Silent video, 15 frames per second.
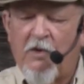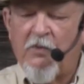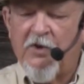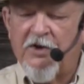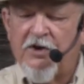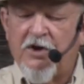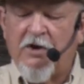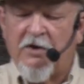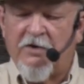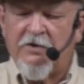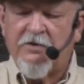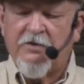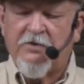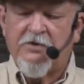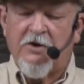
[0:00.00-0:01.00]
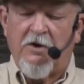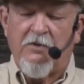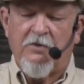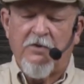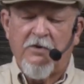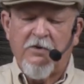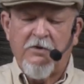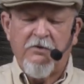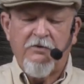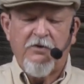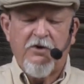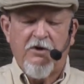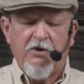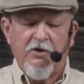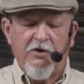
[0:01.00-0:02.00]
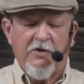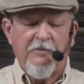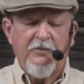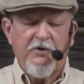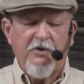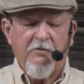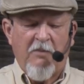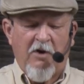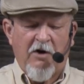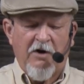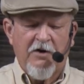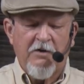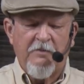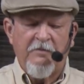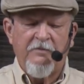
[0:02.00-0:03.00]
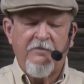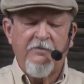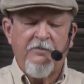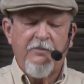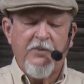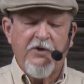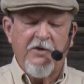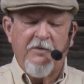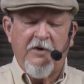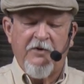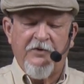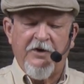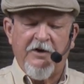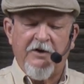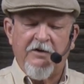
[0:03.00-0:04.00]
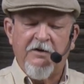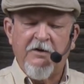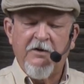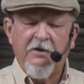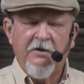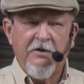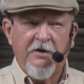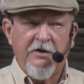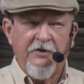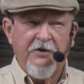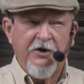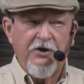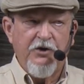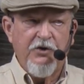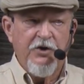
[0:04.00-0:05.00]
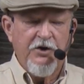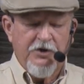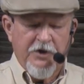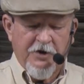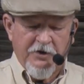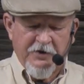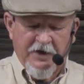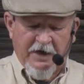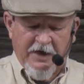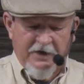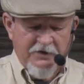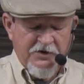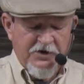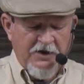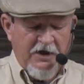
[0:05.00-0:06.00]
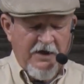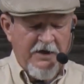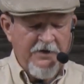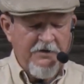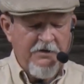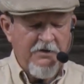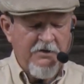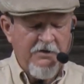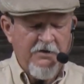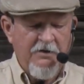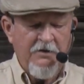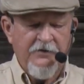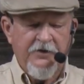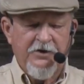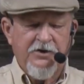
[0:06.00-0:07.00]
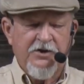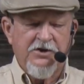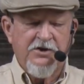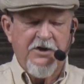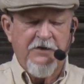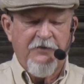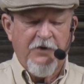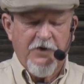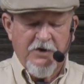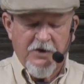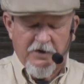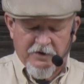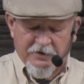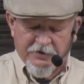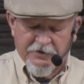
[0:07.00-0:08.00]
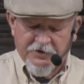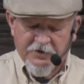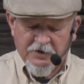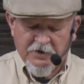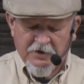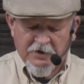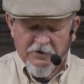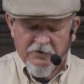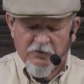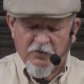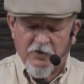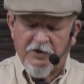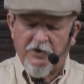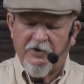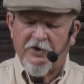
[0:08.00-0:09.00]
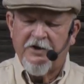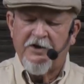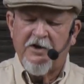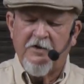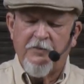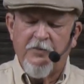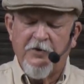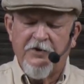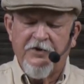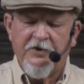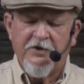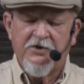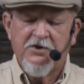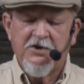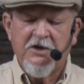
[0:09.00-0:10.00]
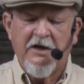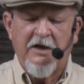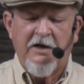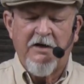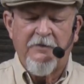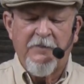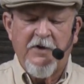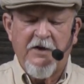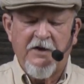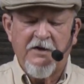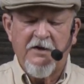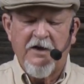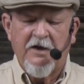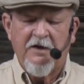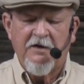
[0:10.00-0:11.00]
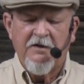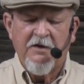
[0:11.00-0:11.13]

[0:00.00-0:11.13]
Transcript: one color, so you glue them, you mark them, put them on there, and then you can turn the outside. This is different colors, where you'll end up with the scallop like that.